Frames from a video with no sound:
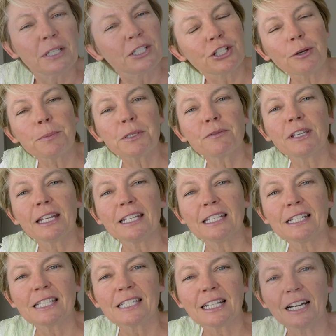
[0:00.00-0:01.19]
in terms of
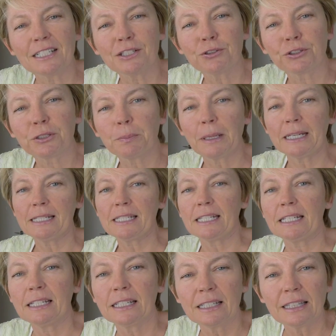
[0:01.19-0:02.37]
getting started on a
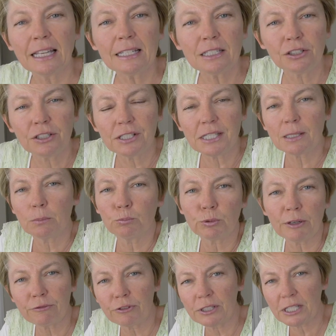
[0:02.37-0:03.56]
painting, let's look at some
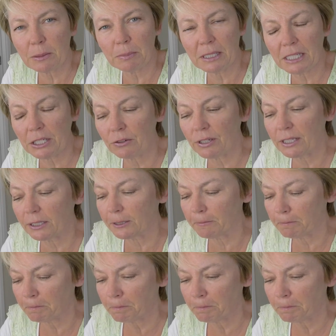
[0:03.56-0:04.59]
reference material.